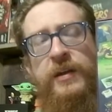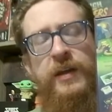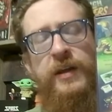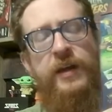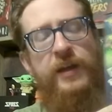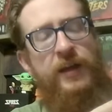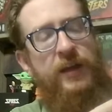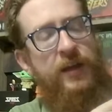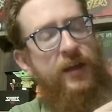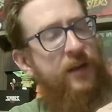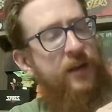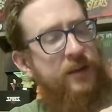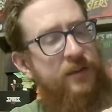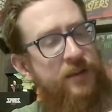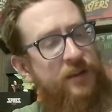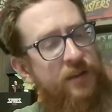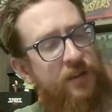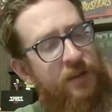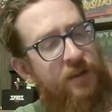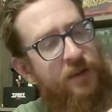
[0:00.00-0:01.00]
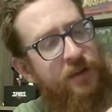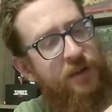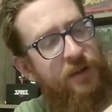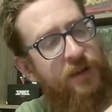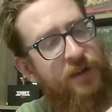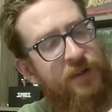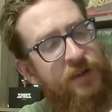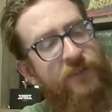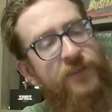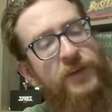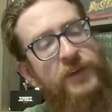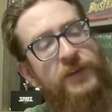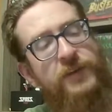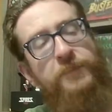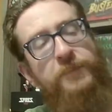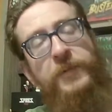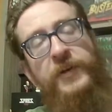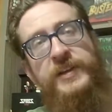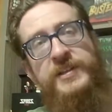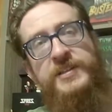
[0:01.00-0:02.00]
and if it's
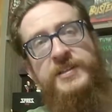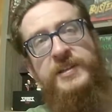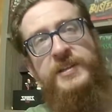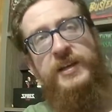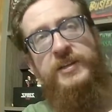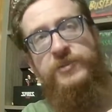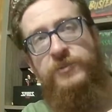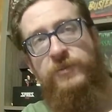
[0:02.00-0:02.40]
placed next